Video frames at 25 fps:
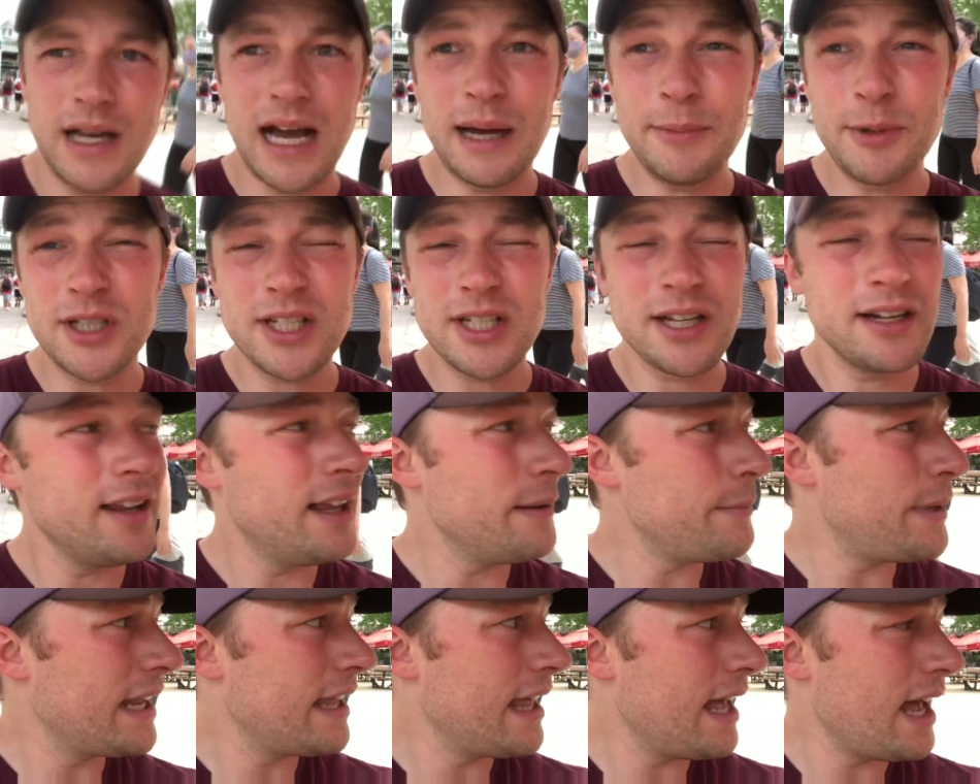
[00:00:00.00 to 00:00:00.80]
I'm just gonna let
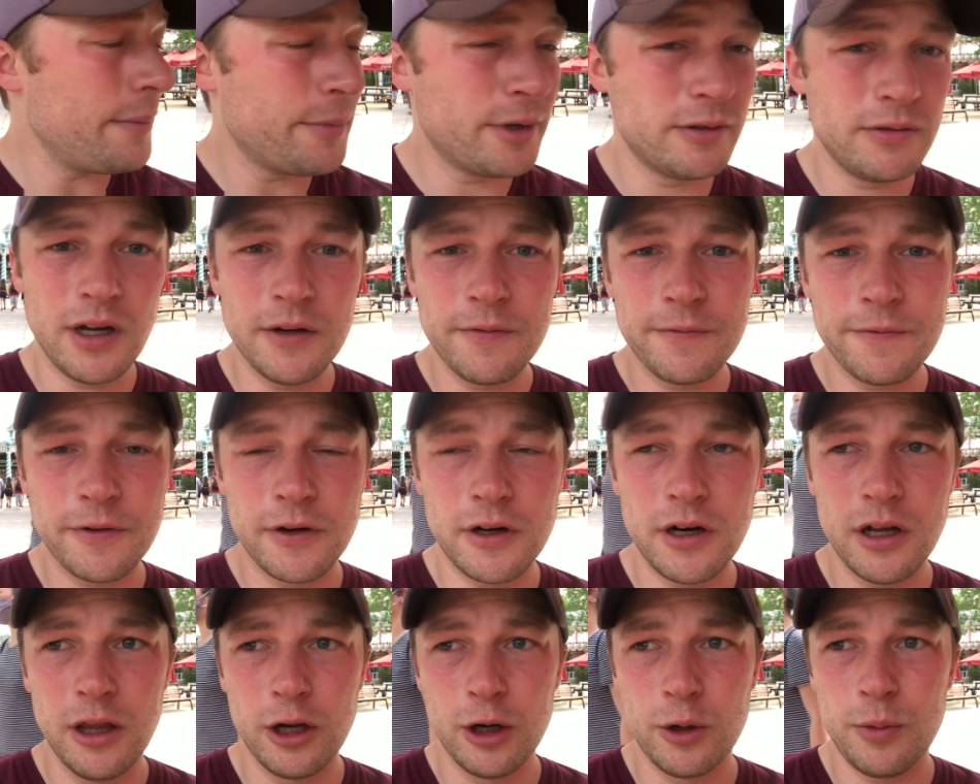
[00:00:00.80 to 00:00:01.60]
my camera run for
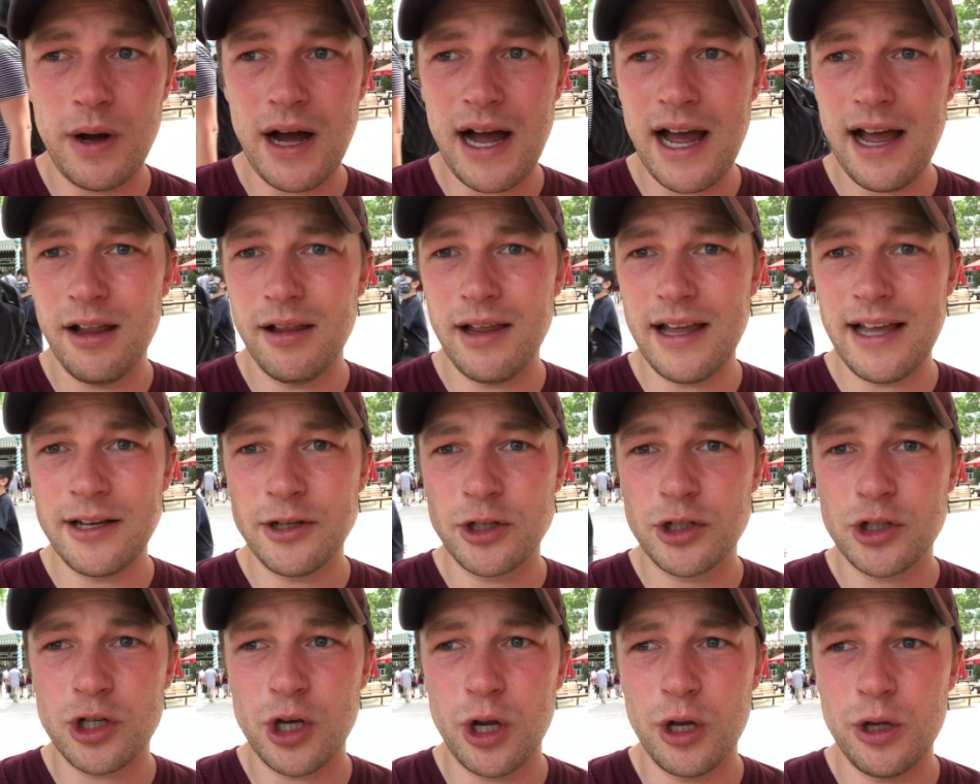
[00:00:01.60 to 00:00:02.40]
a little while and
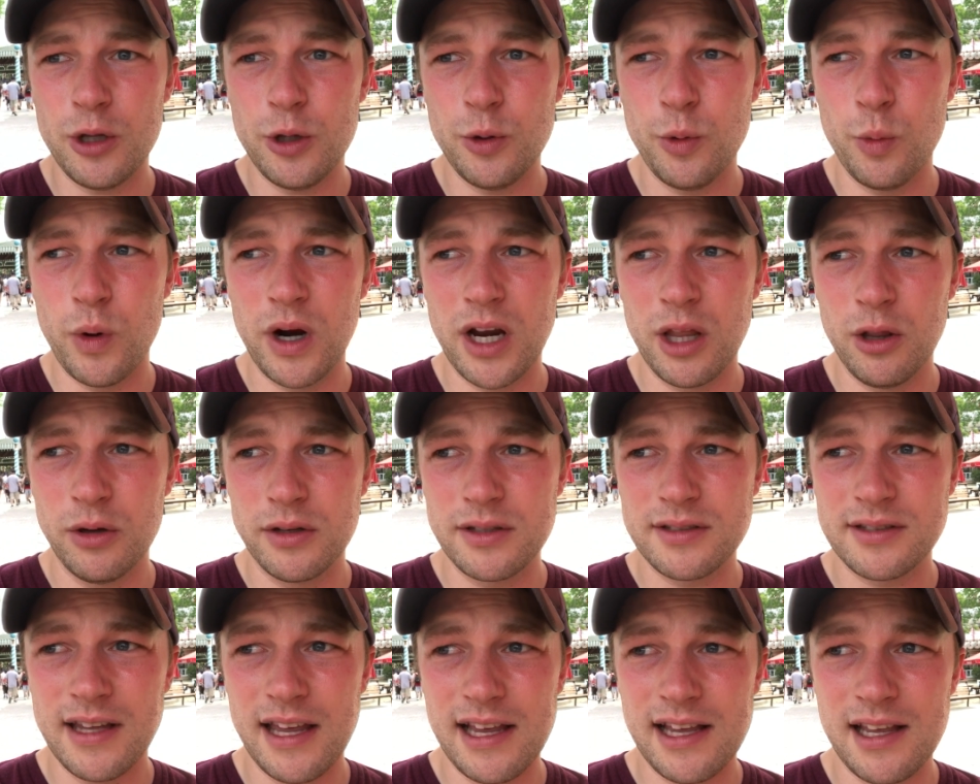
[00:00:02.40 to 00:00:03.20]
show you what it
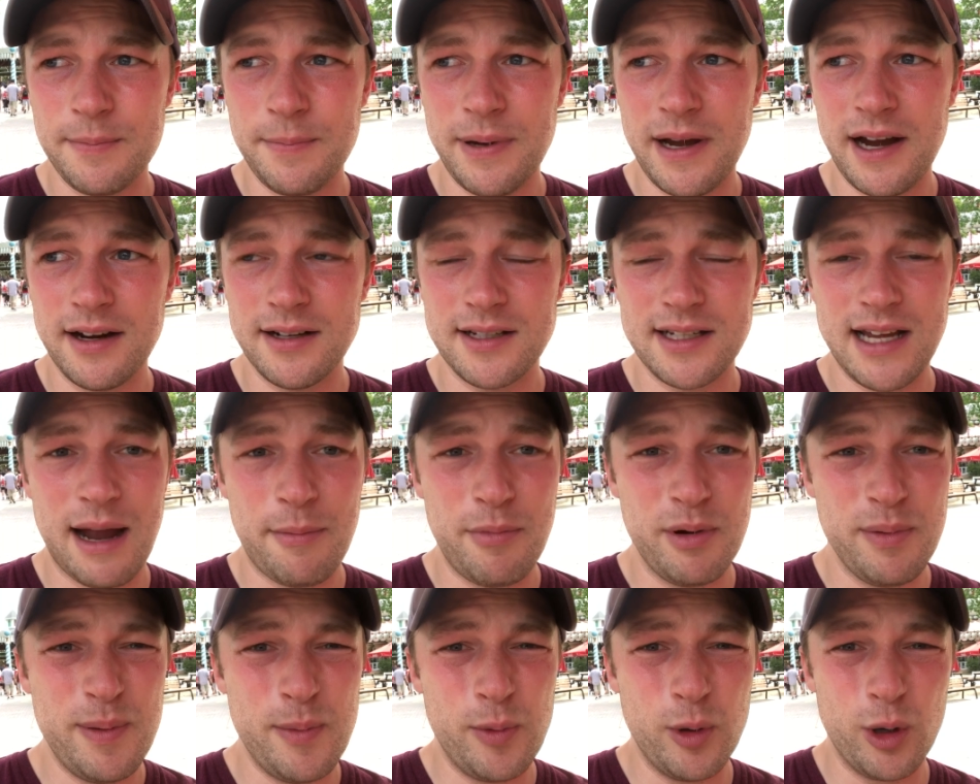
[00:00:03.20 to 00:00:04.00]
looks like compared to how
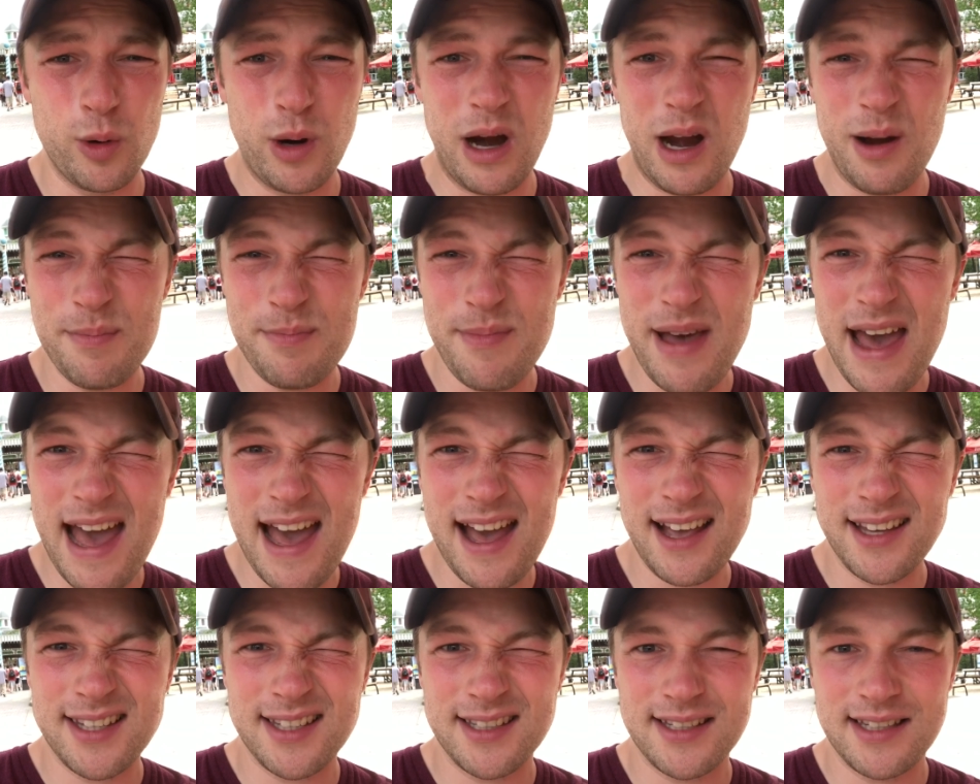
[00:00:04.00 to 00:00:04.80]
many people are wearing
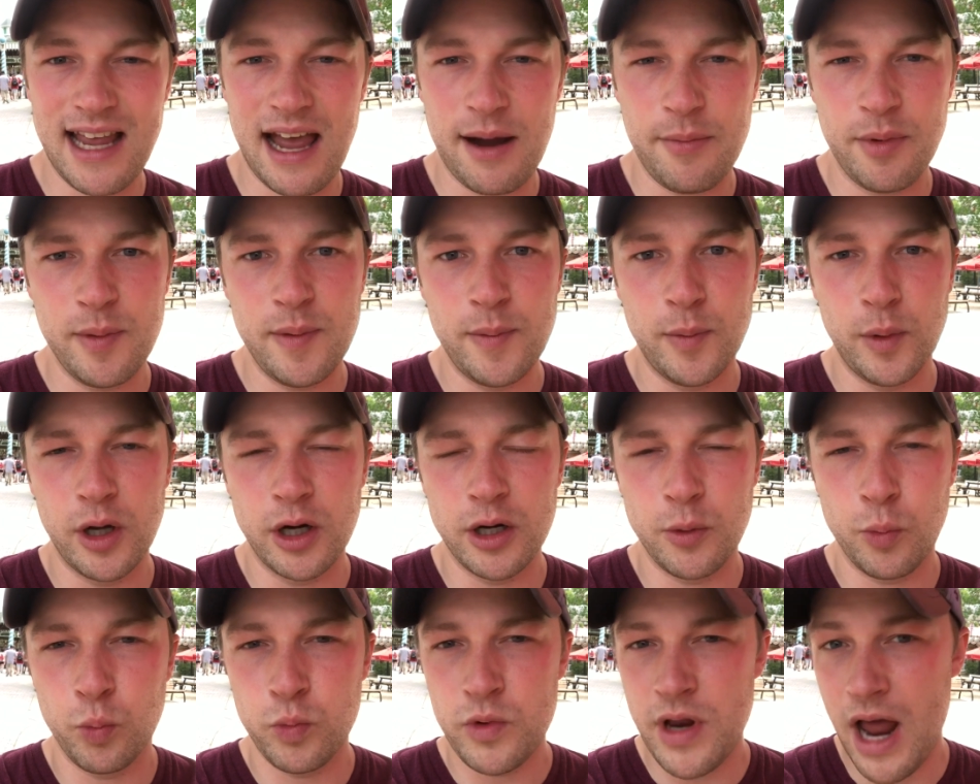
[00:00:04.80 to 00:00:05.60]
masks, to how many people are
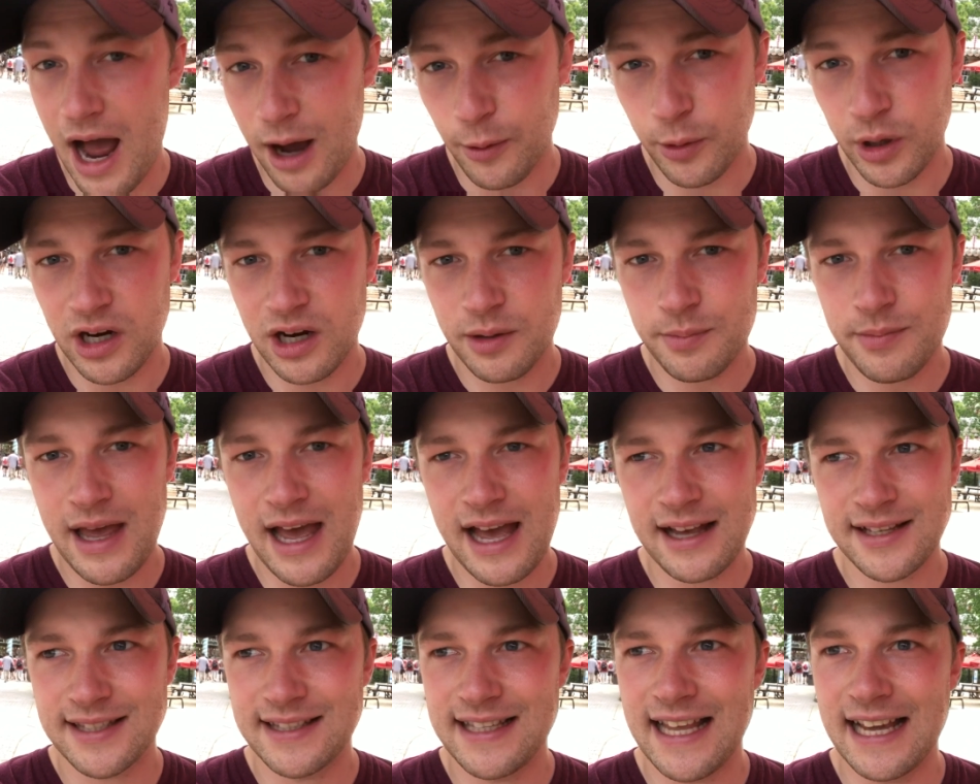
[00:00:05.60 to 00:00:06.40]
not wearing
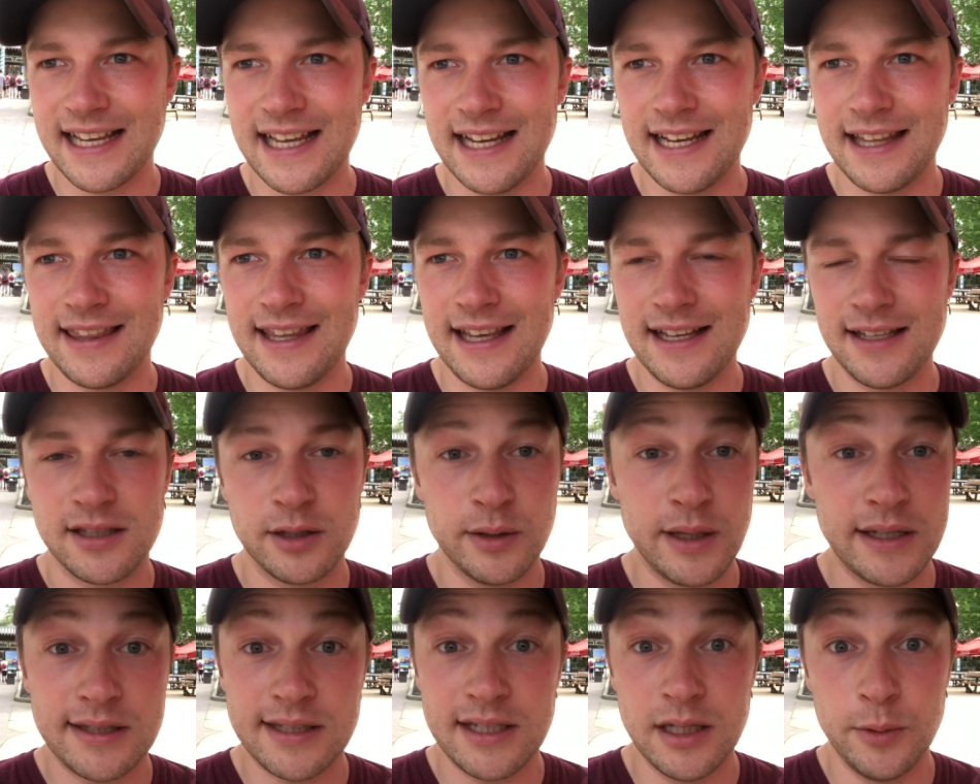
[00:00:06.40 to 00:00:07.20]
masks and that kind of thing. So
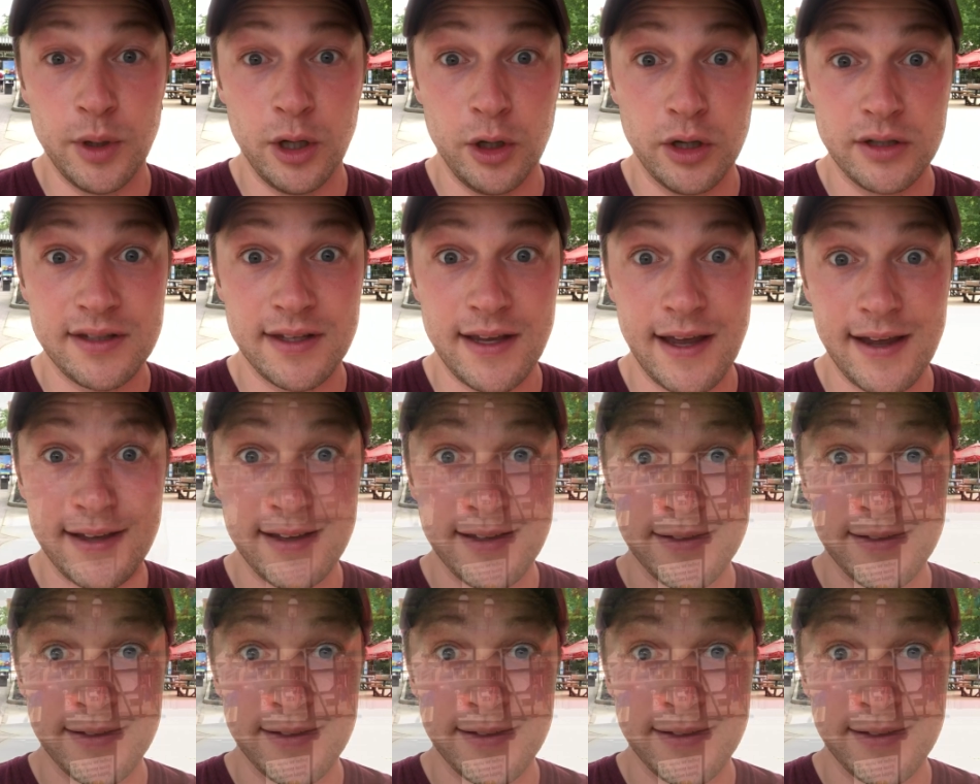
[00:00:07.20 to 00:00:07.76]
let's see what it looks like.